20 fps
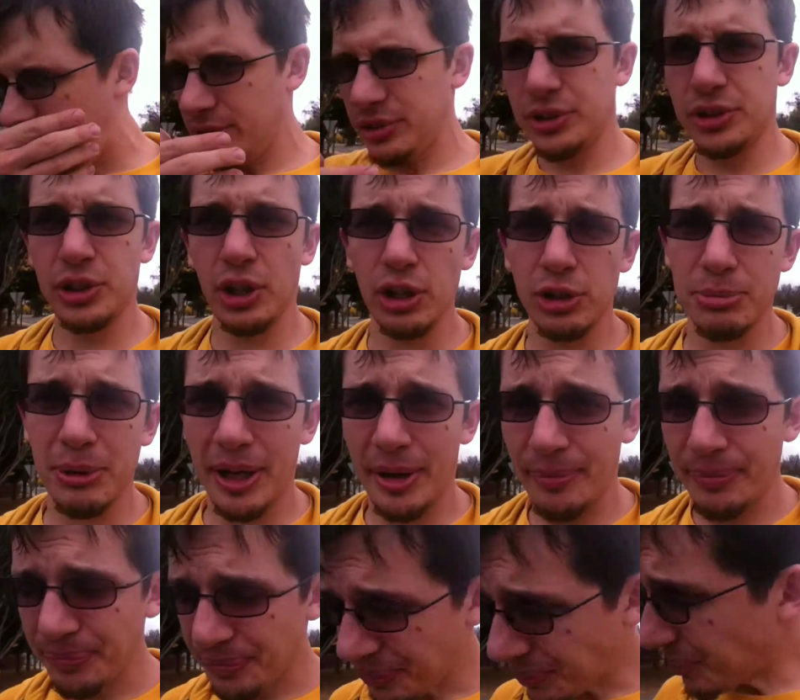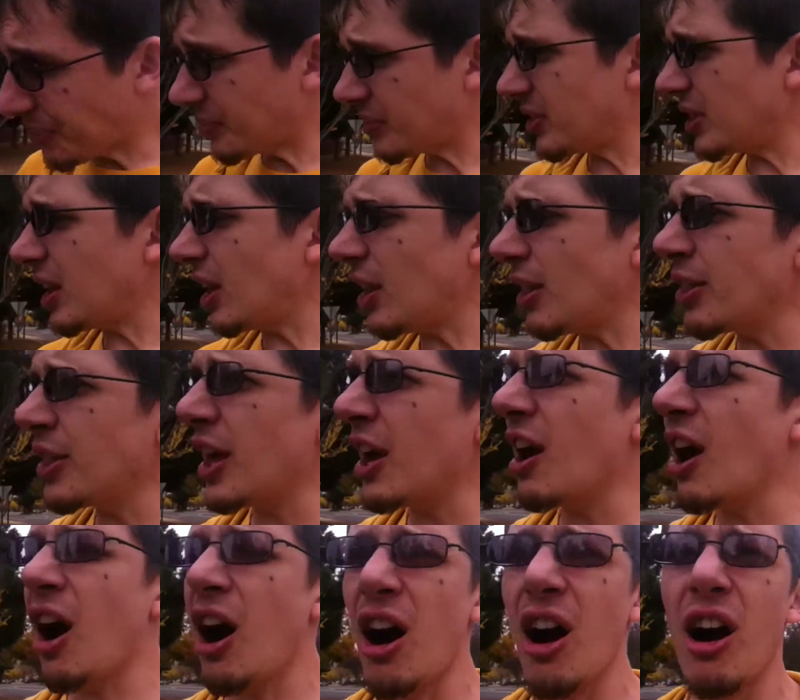excuse me. There
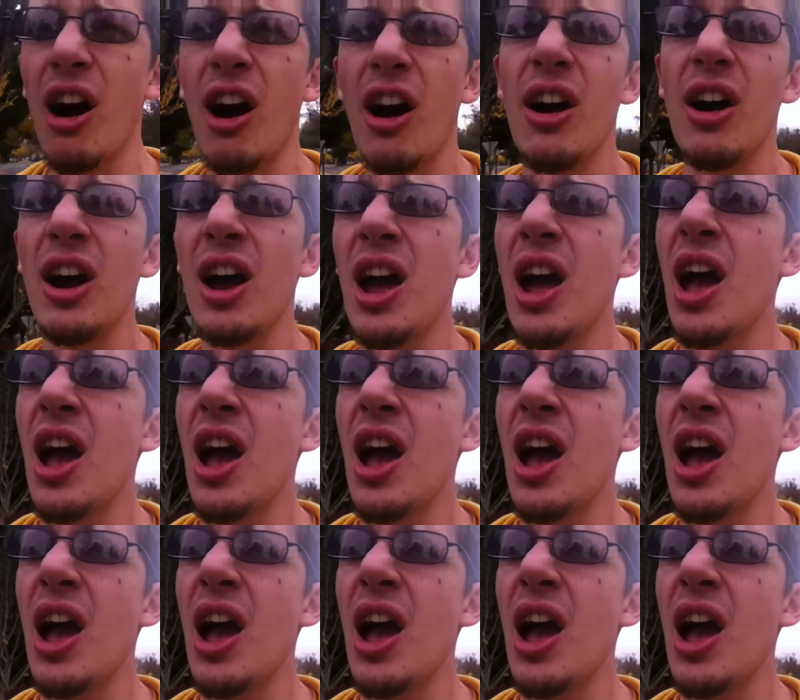are